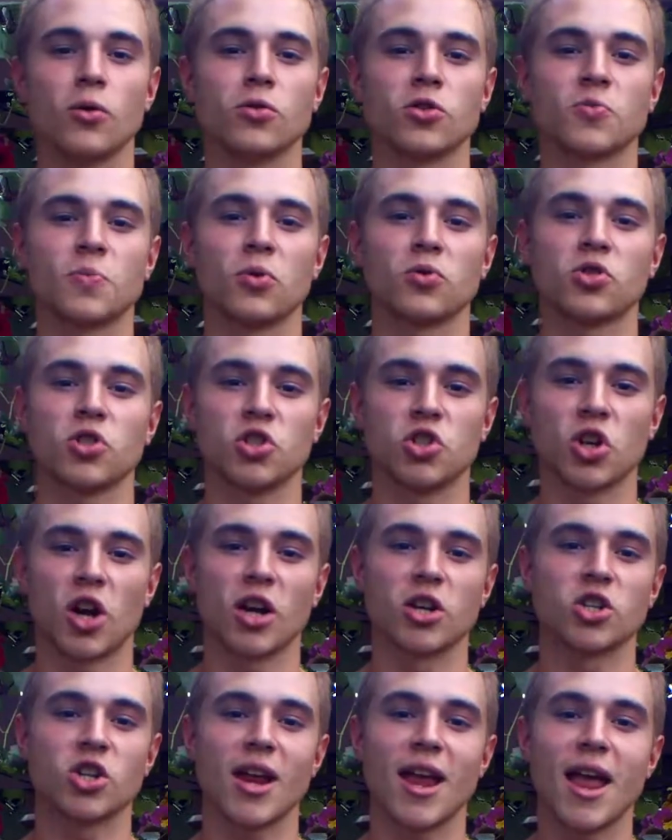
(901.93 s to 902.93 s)
You're supposed to
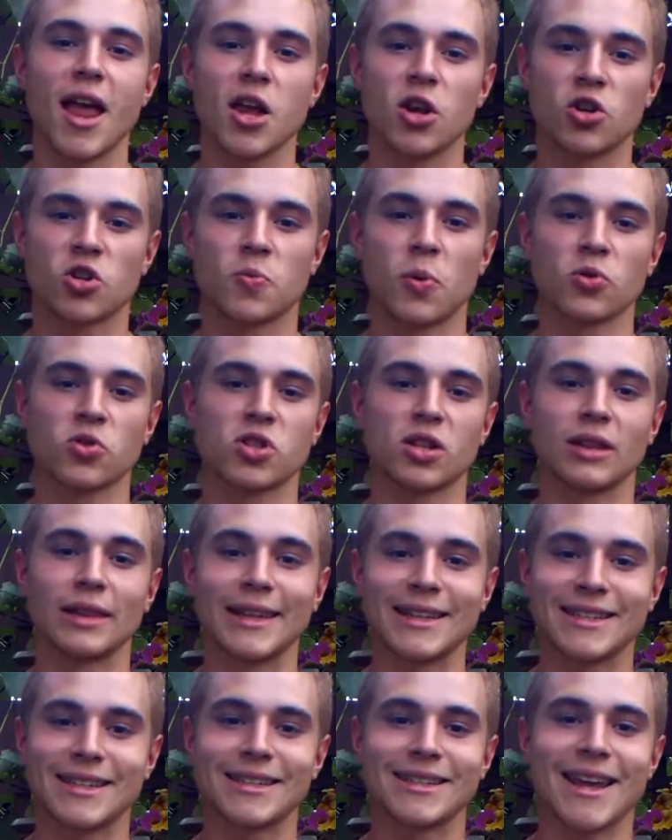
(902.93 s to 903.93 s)
judge. You're supposed to
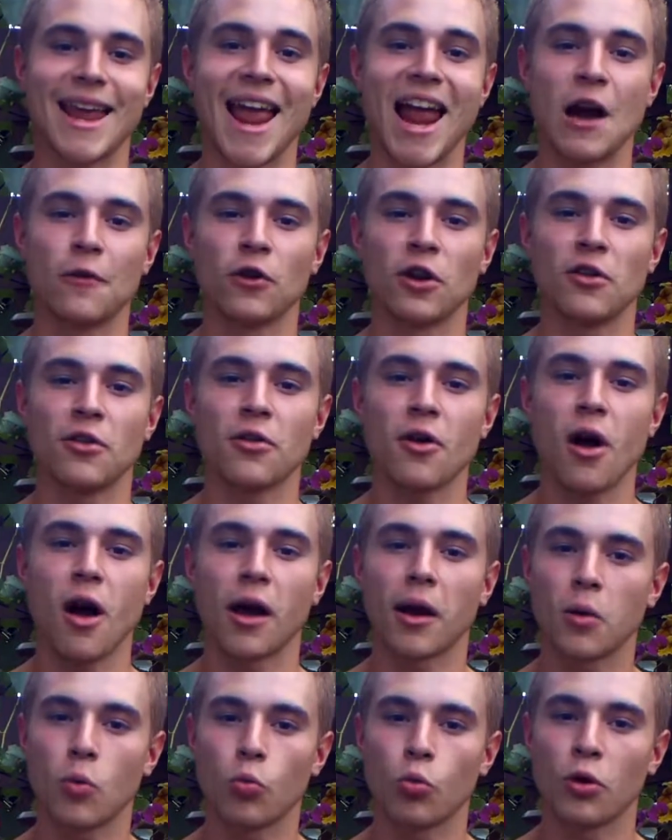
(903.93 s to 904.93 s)
listen to every
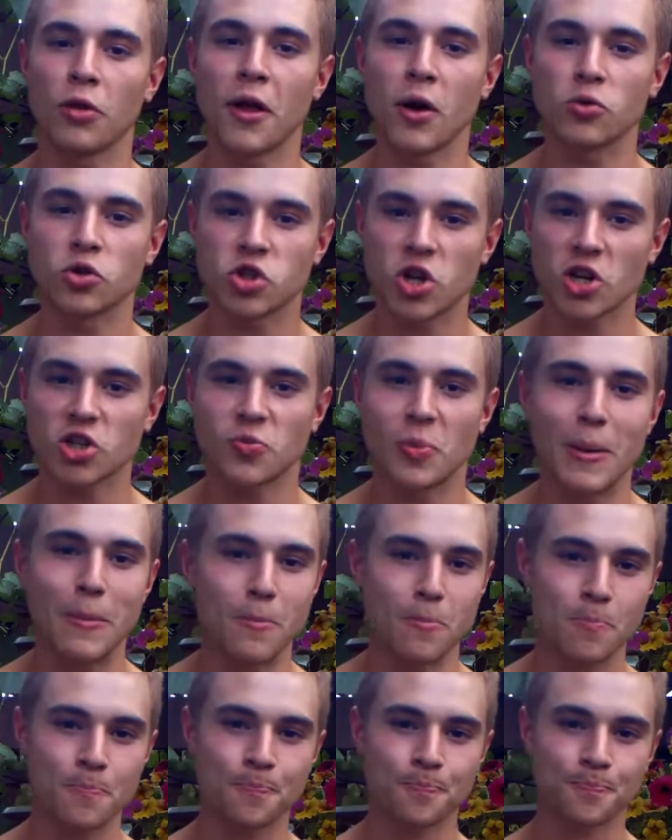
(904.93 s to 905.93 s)
thought without judgment.
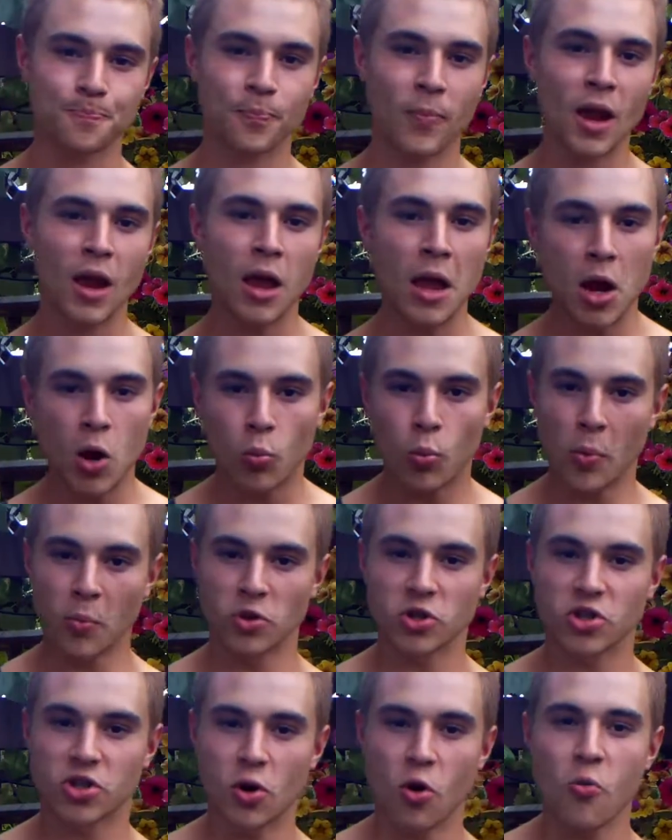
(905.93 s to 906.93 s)
When we're
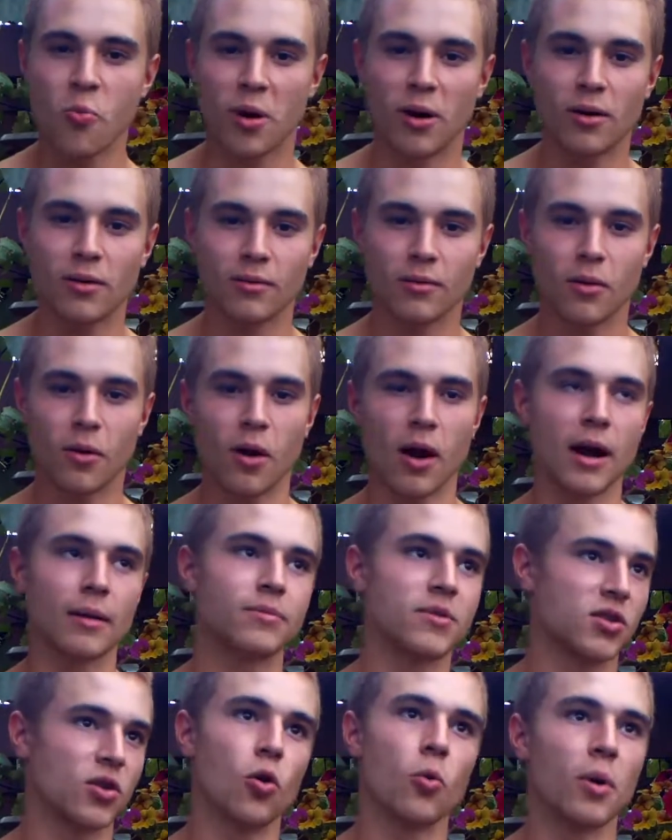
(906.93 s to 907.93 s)
sober,
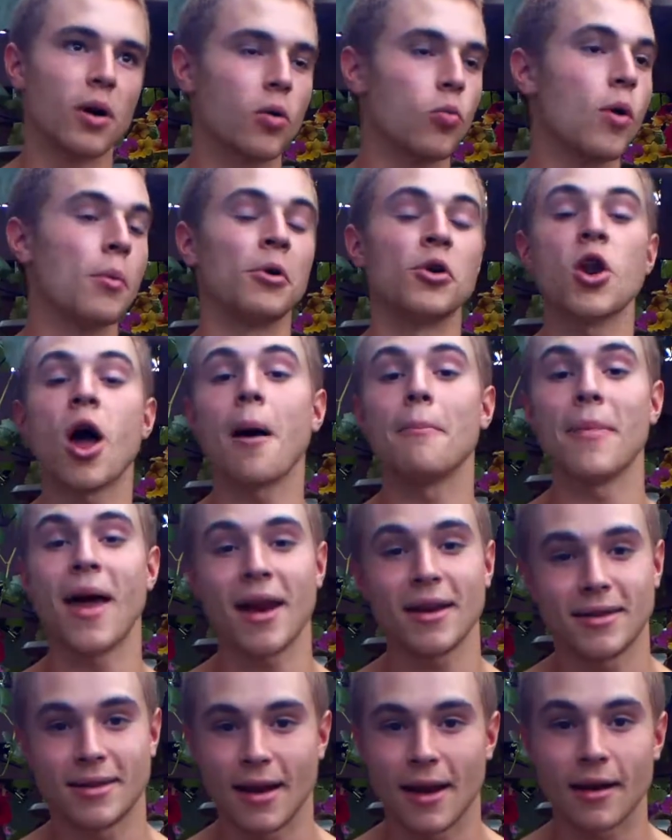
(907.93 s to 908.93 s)
when we're not
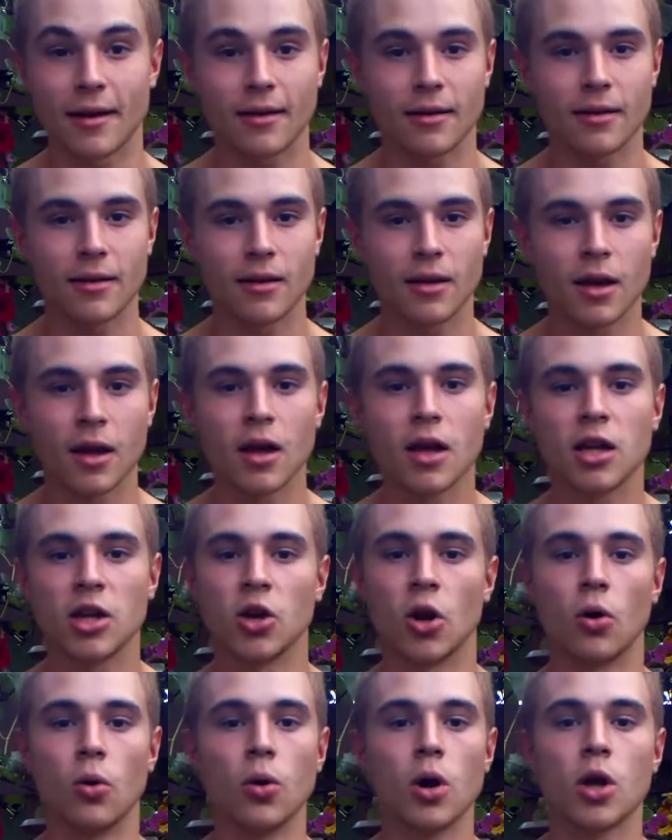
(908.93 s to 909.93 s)
meditating,
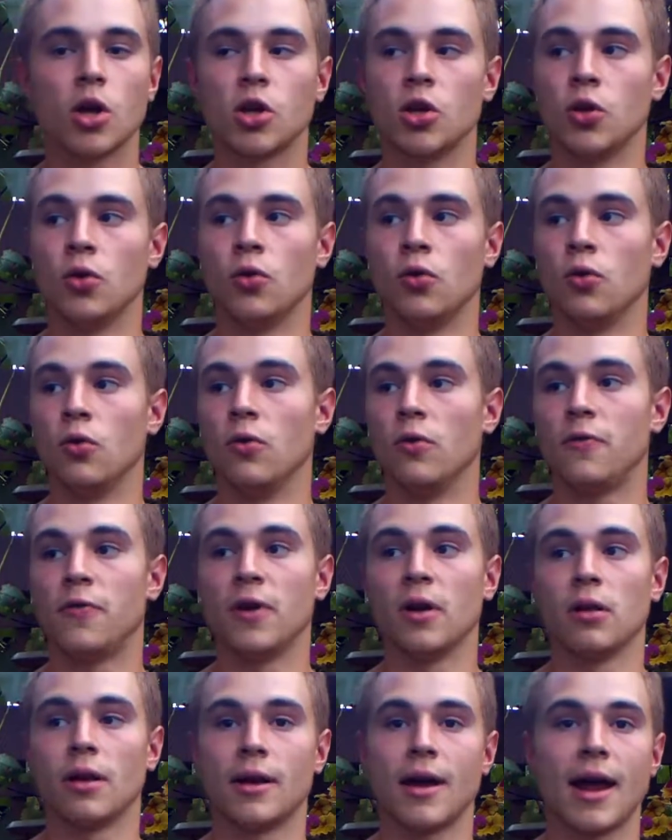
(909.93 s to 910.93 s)
you
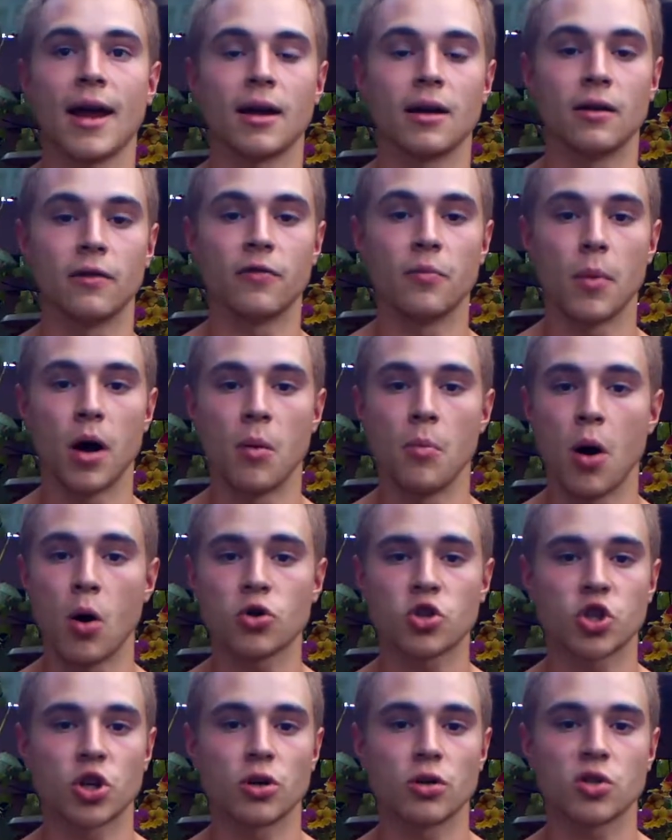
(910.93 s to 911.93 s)
feel a negative
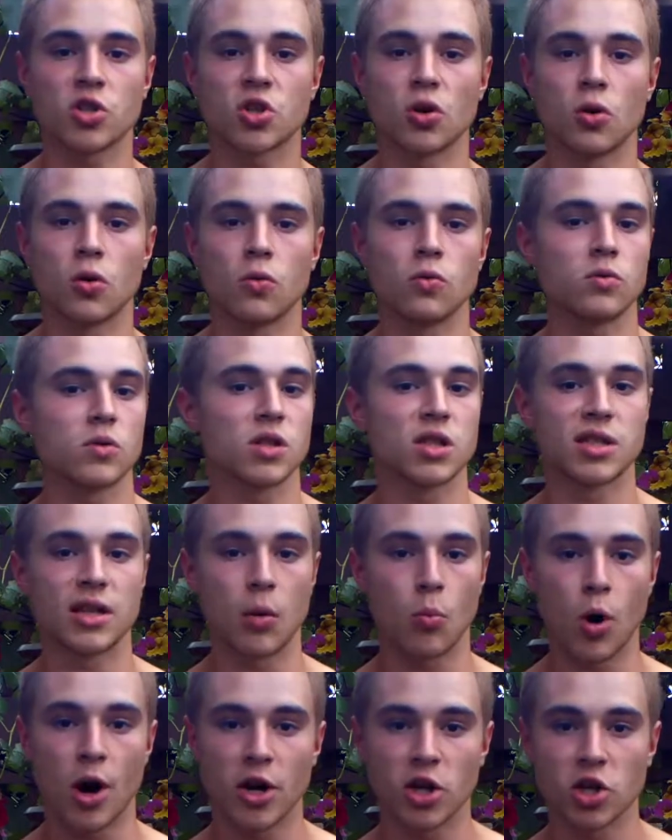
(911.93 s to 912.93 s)
emotion, so
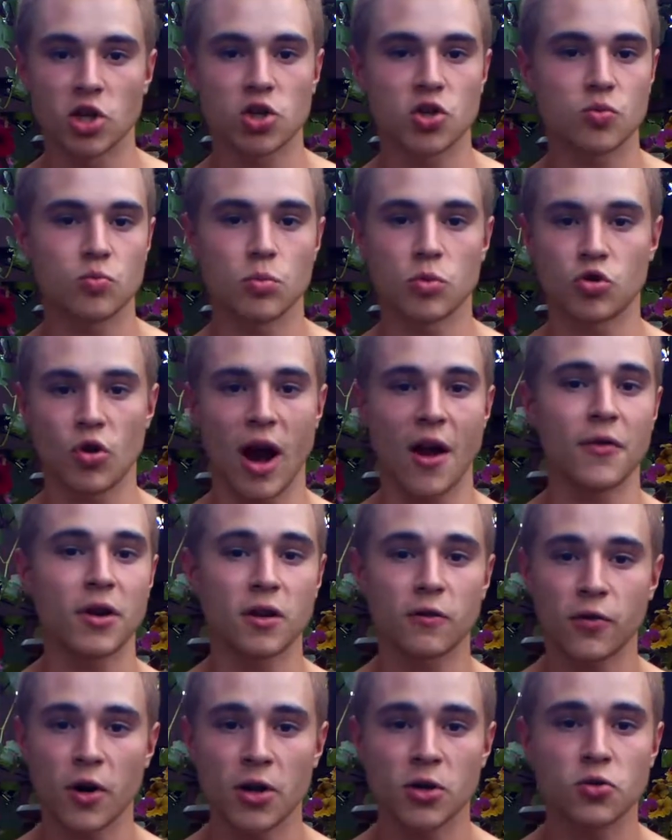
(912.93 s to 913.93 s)
someone is driving
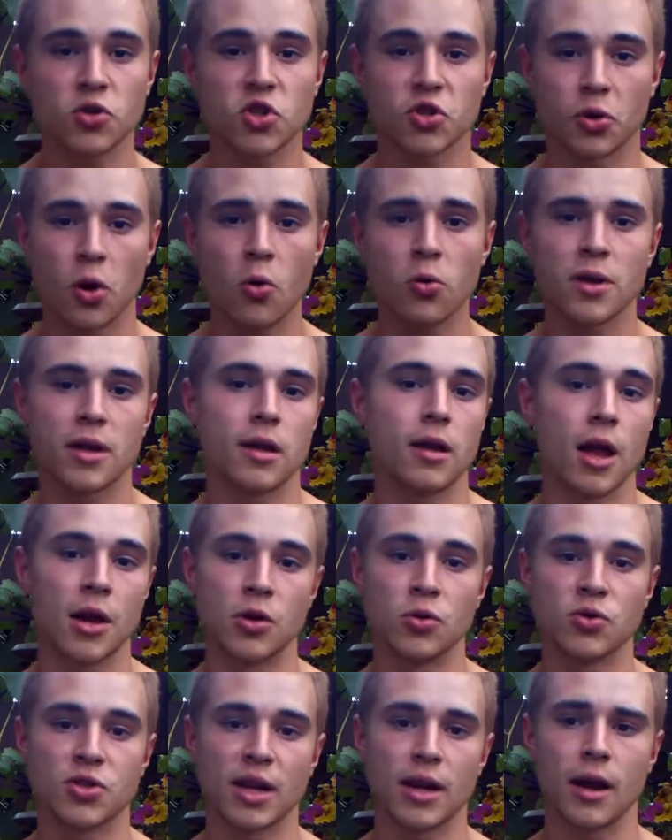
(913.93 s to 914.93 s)
in front of you slowly, and
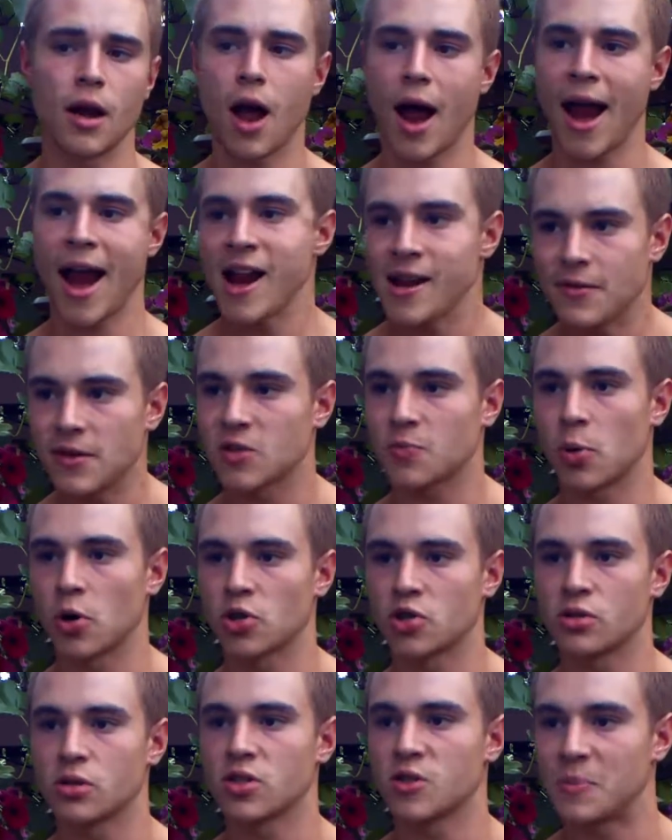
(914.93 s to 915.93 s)
you say, I hate this
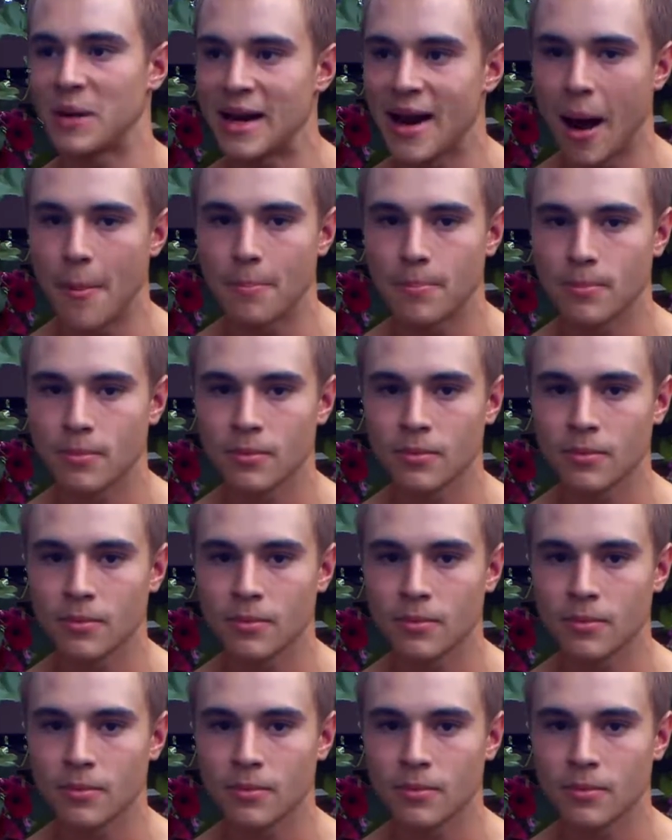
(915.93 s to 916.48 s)
person, speed up.